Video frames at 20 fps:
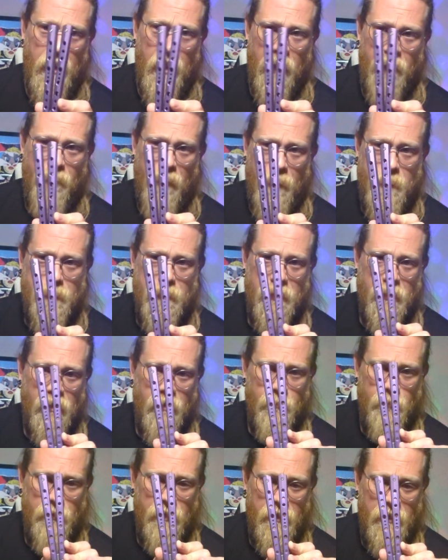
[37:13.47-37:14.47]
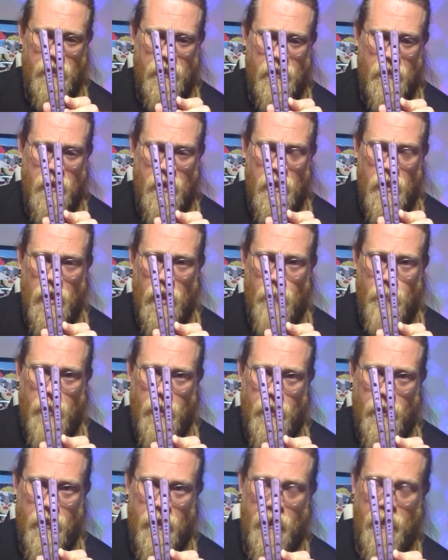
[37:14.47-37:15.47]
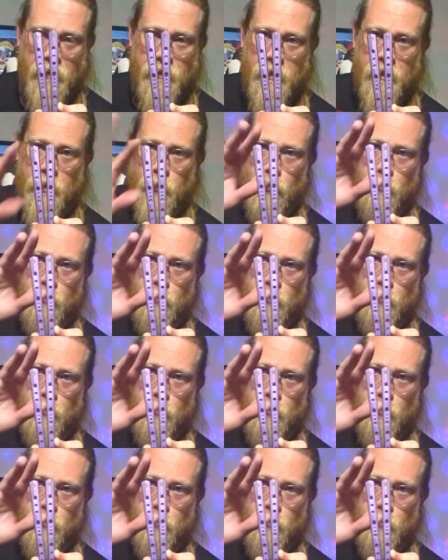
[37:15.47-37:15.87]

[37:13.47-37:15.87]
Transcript: If I was going to complain about anything,